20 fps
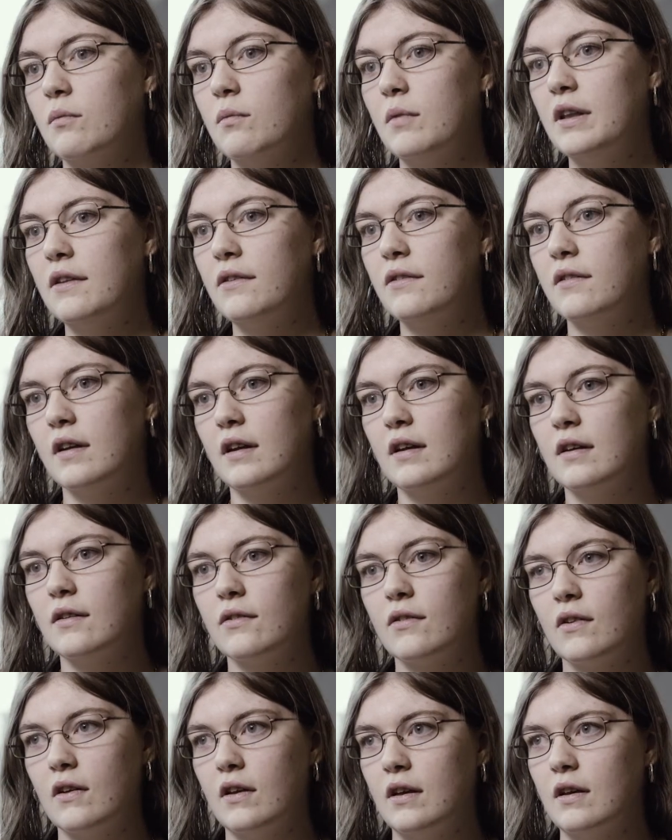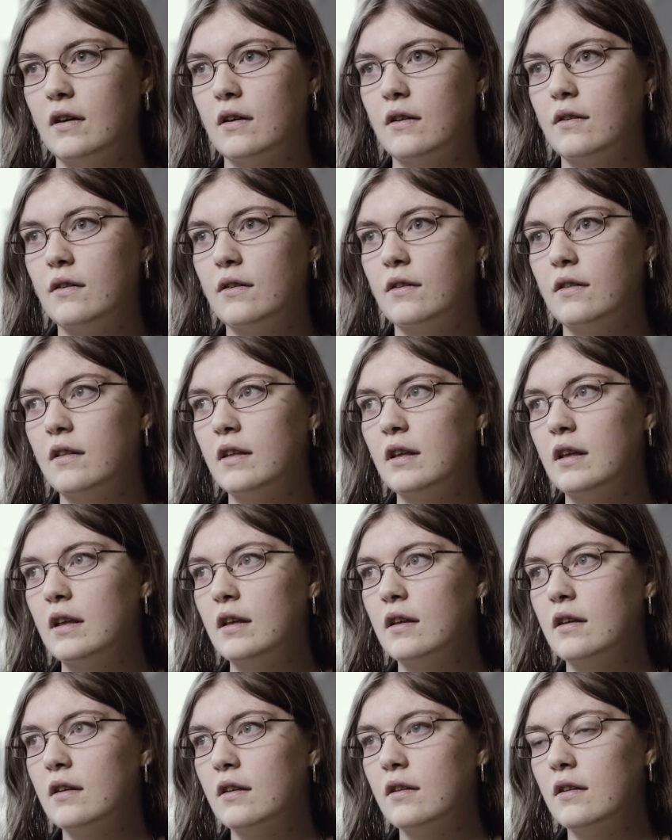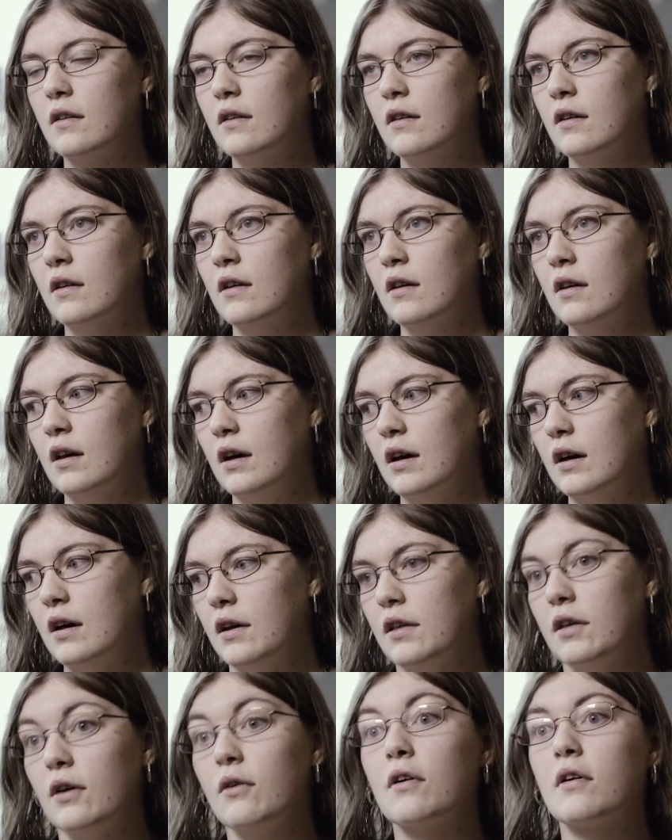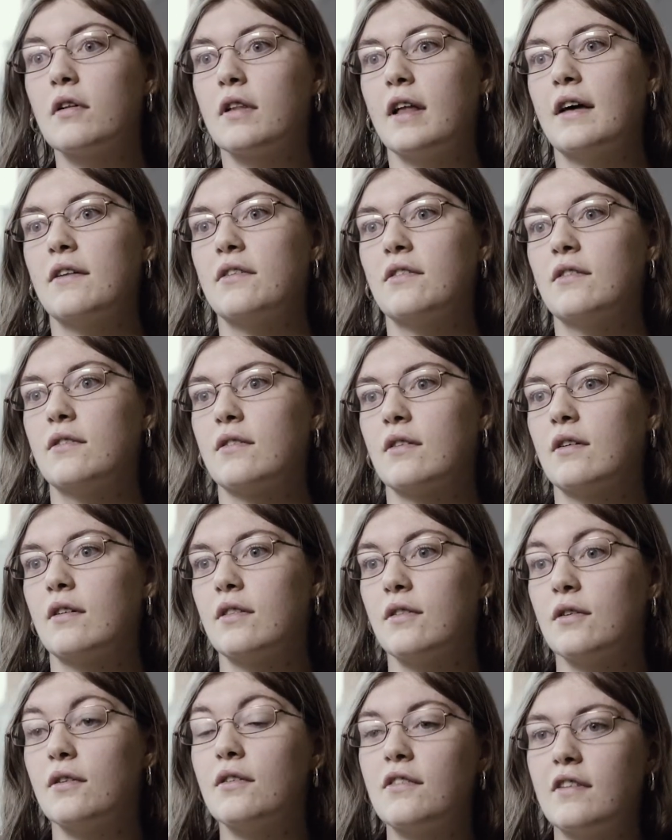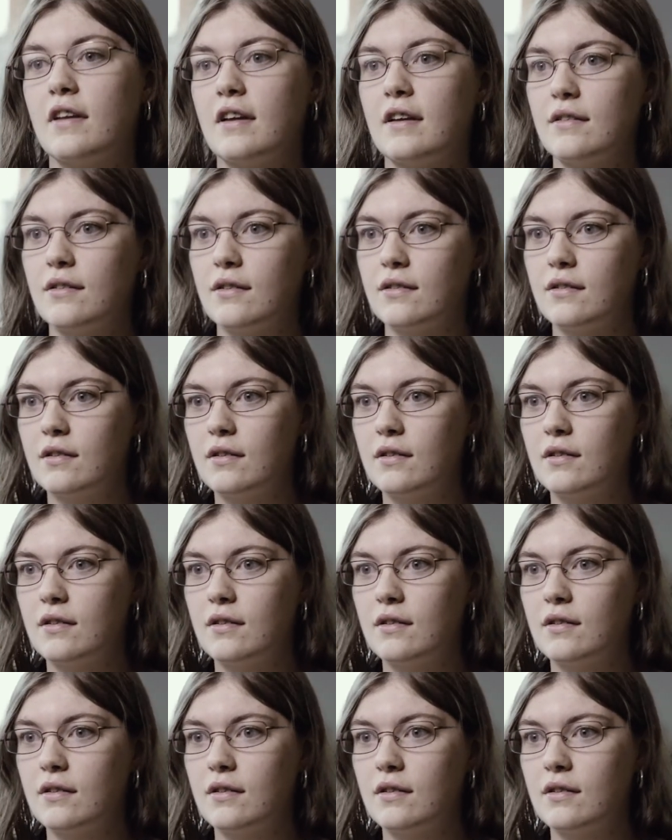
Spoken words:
Wednesdays and the yoga classes on Thursdays.